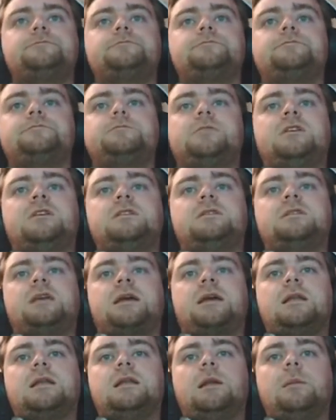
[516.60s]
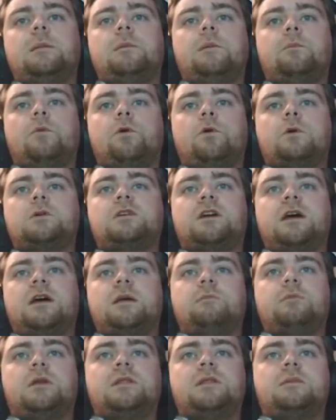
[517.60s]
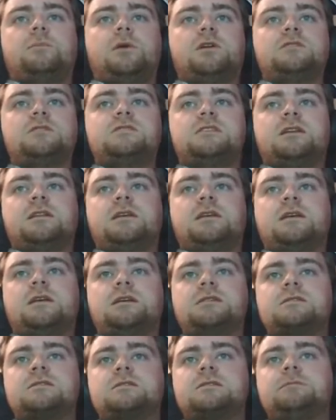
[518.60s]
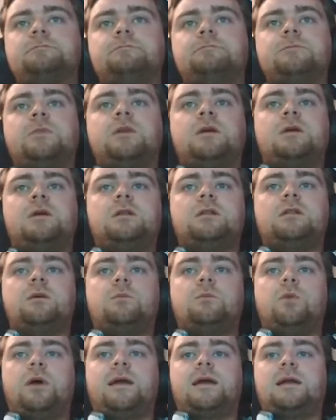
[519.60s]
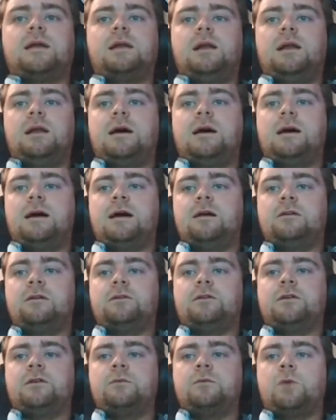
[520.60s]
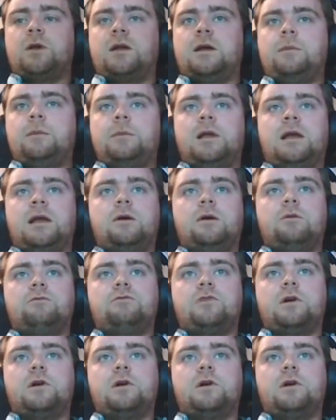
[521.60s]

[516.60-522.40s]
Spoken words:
Need to take a little bit more time on the putts, I think, because they're breaking a lot harder than what I'm allowing for.